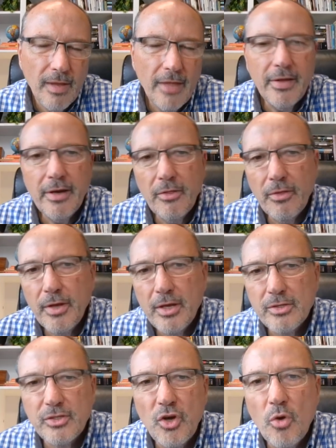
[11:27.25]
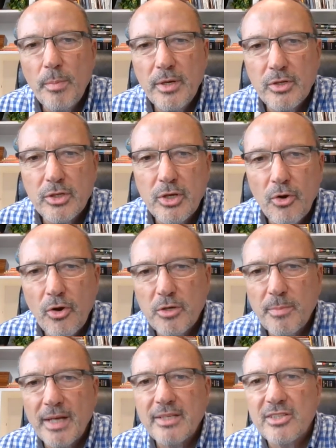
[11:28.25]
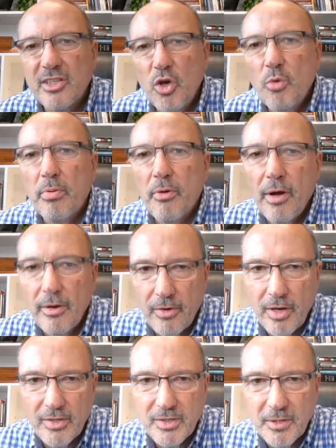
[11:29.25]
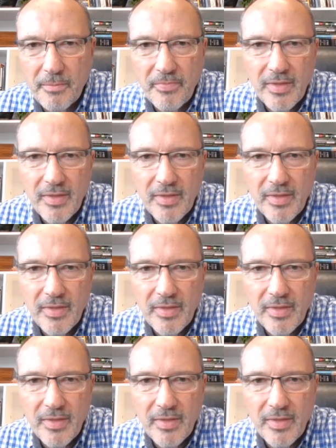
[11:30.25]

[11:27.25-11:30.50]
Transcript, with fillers: I think another thing is don't be discouraged by slow progress.